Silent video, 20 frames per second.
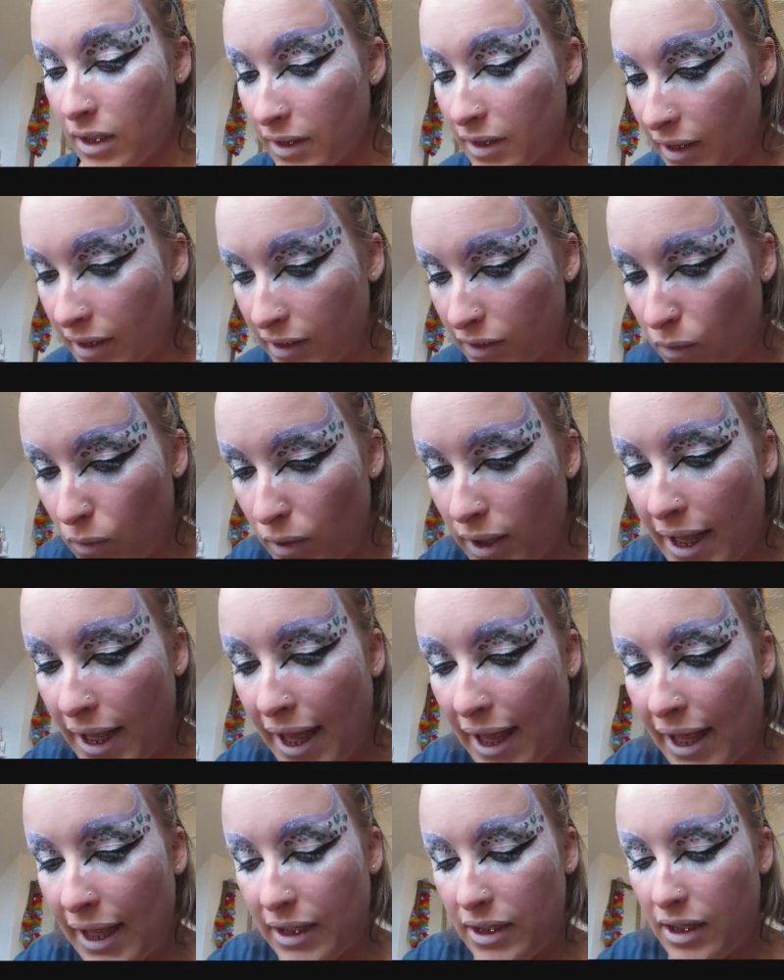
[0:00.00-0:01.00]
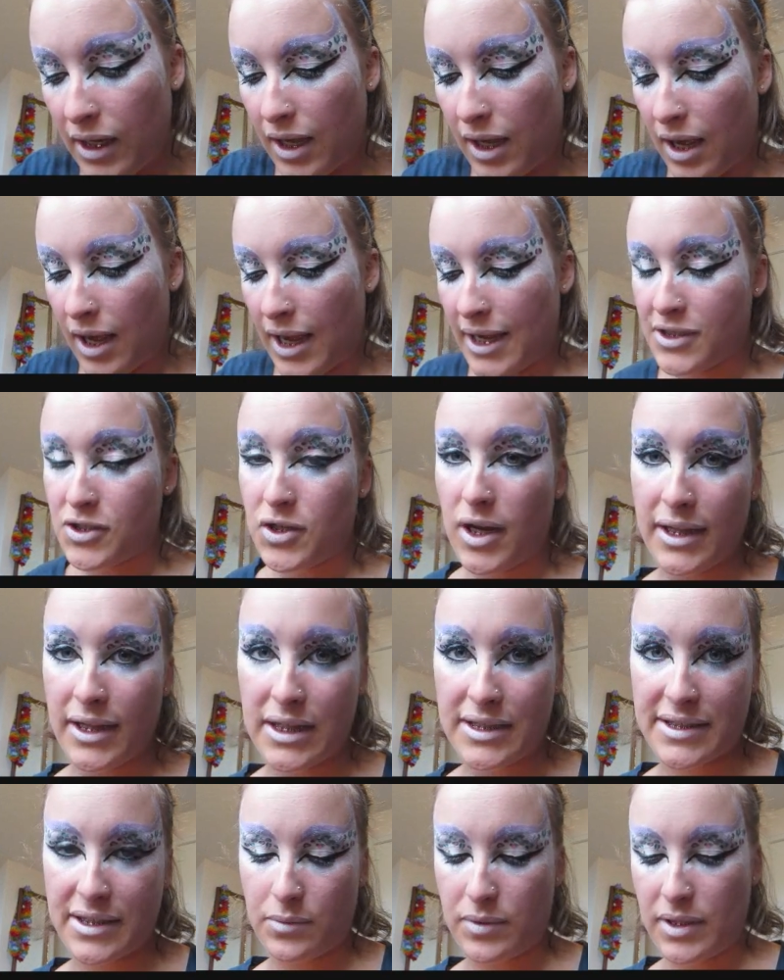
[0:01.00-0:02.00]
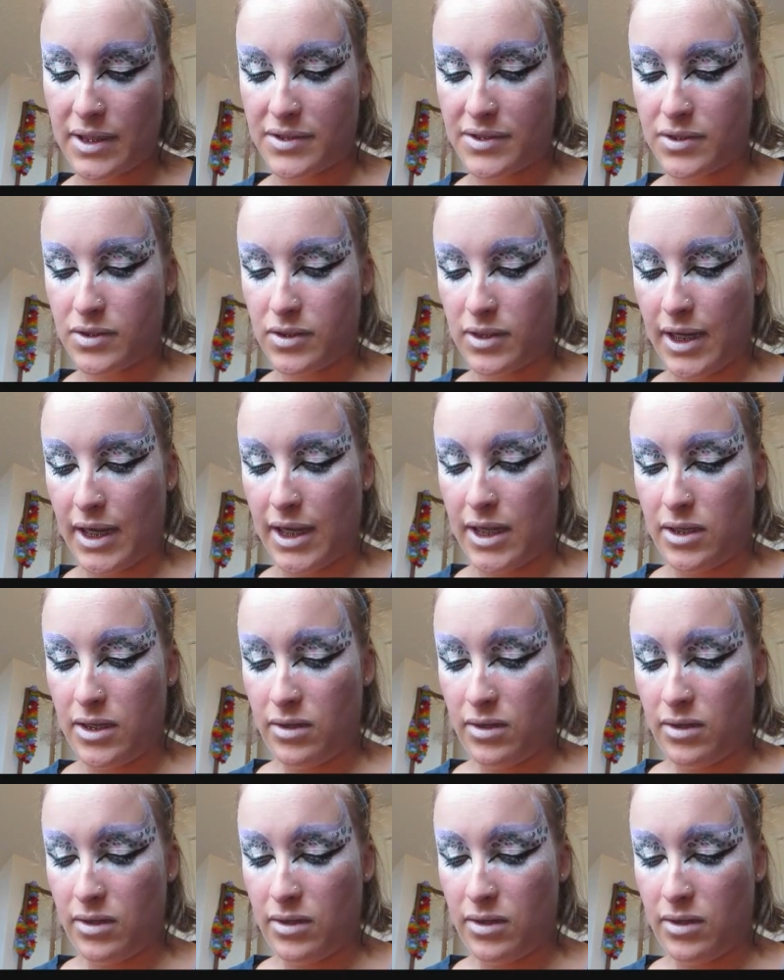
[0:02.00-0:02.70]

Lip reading: Then go ahead, I tried this out yesterday.